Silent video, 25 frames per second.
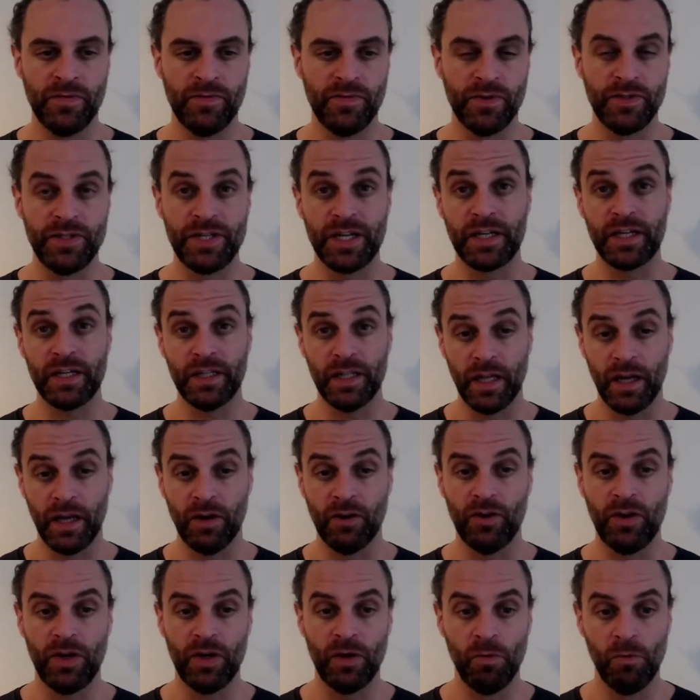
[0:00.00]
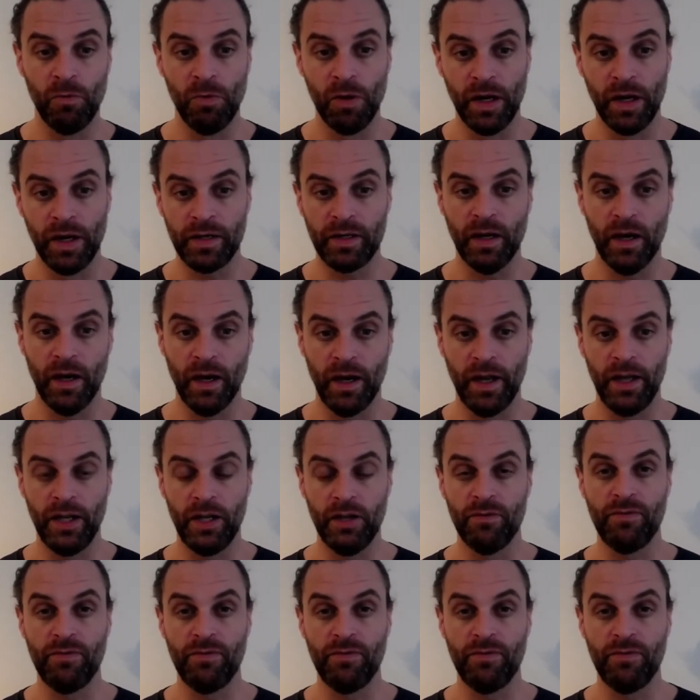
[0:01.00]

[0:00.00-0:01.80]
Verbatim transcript: for declaring what kind